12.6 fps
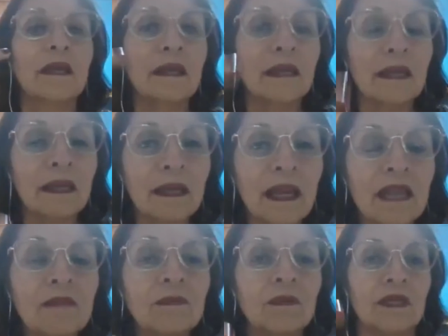
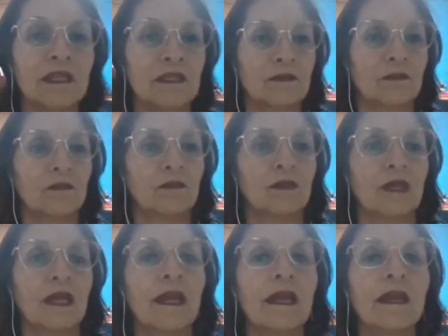labor issues,
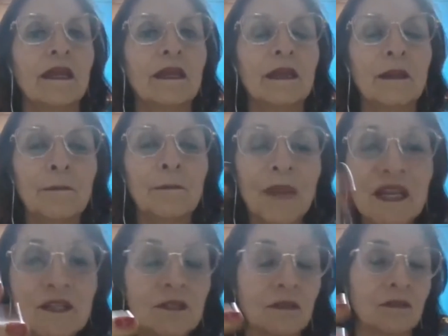
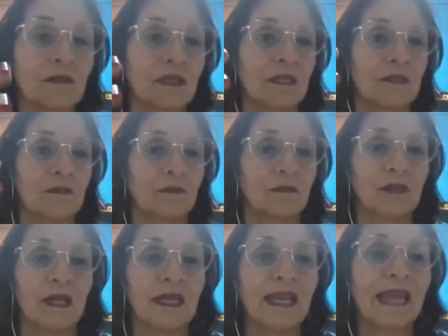pension issues.
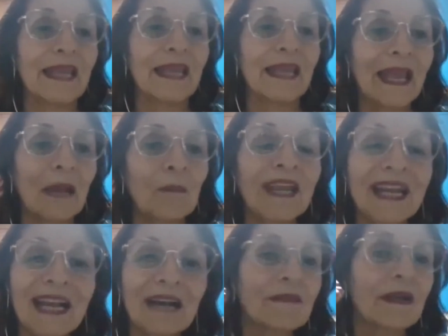Like we
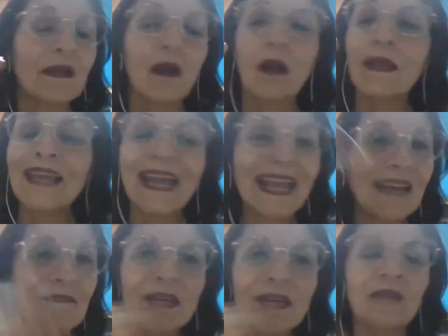have in
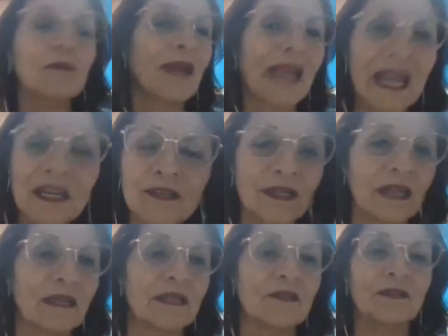every
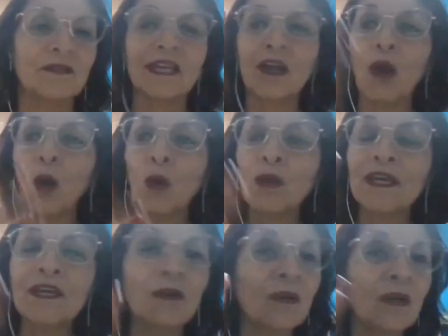educational issue,
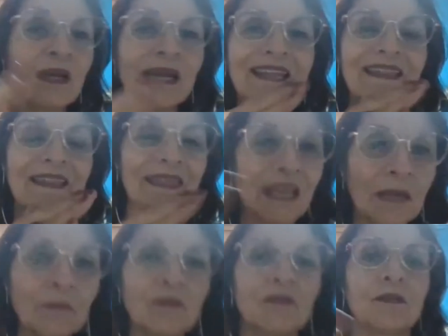in all
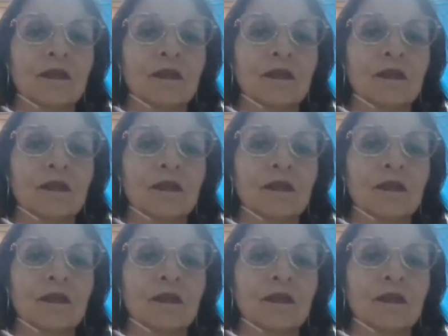themes